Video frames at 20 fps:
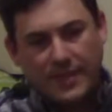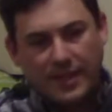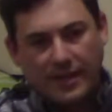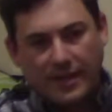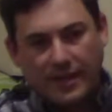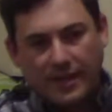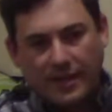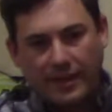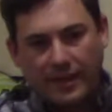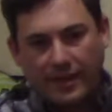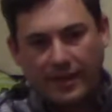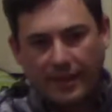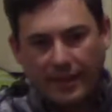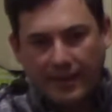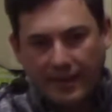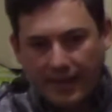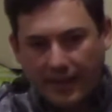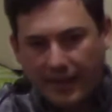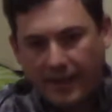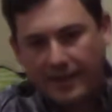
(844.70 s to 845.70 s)

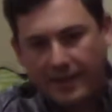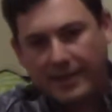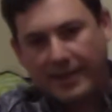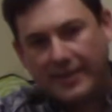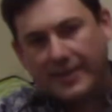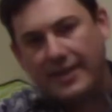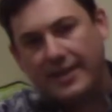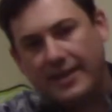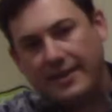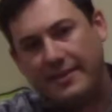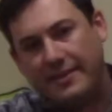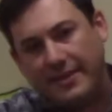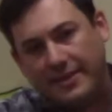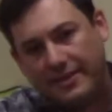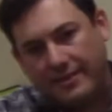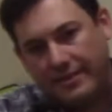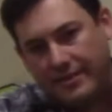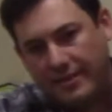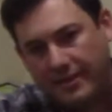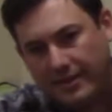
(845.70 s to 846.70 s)
Again, I
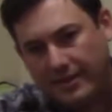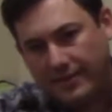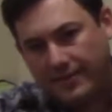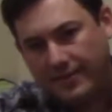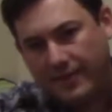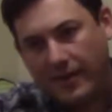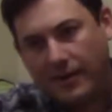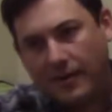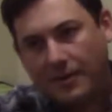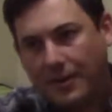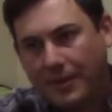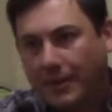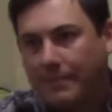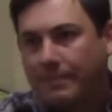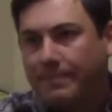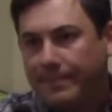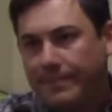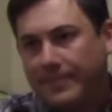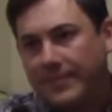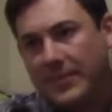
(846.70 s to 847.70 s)
think the follow-up,
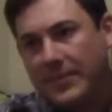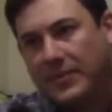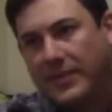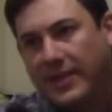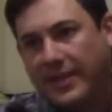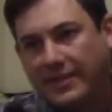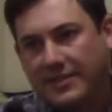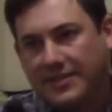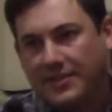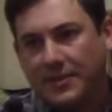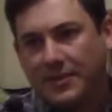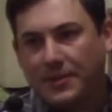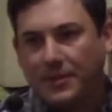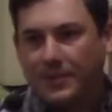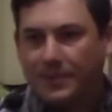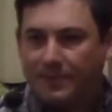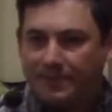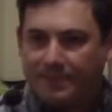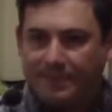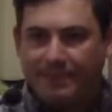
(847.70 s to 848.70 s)
right?
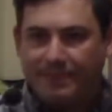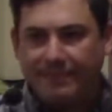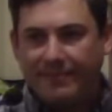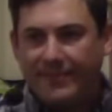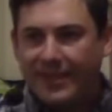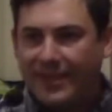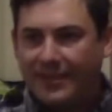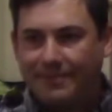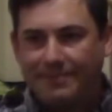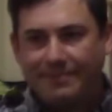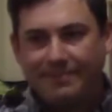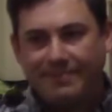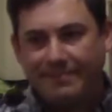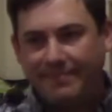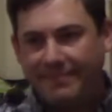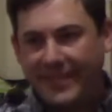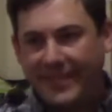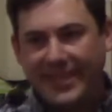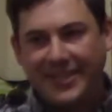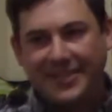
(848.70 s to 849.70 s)
So
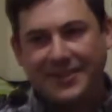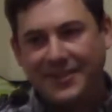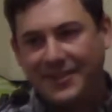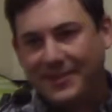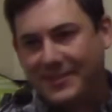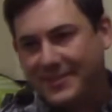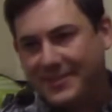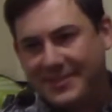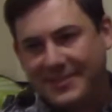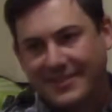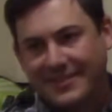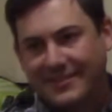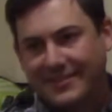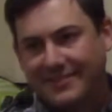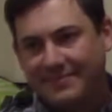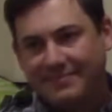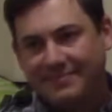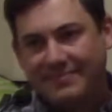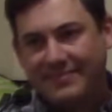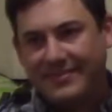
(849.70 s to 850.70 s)
thank you notes and